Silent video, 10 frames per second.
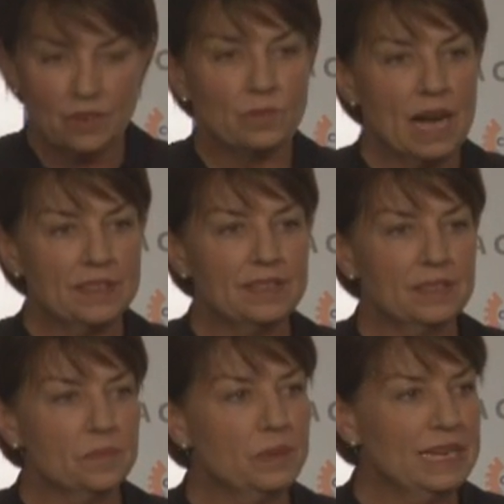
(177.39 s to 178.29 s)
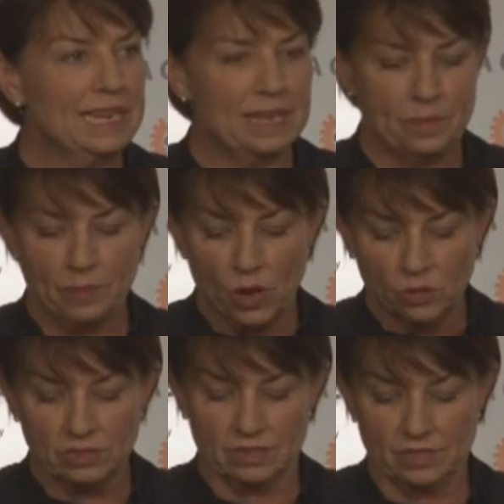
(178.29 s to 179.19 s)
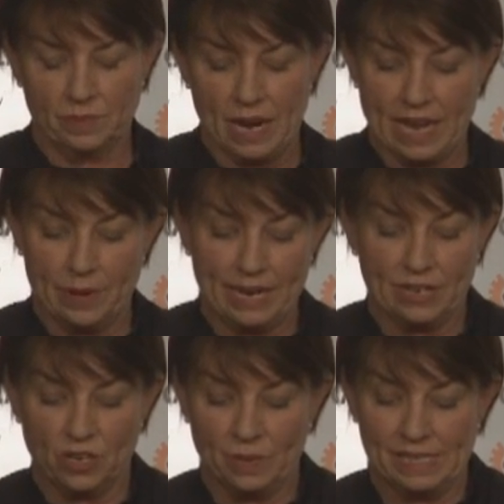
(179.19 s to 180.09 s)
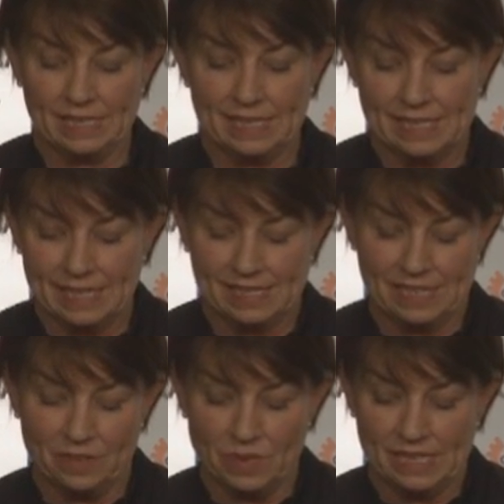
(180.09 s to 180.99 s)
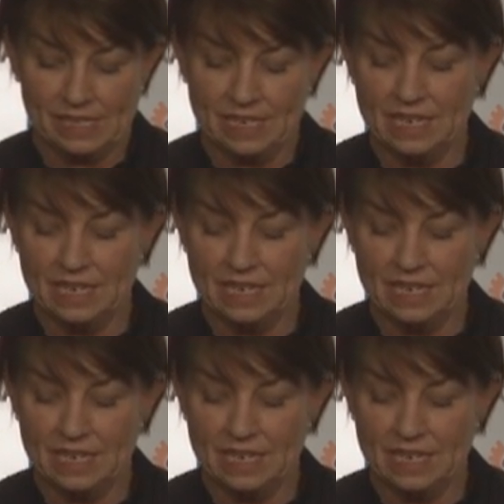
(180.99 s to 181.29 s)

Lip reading: Rather than being emboldened by our economic success in recent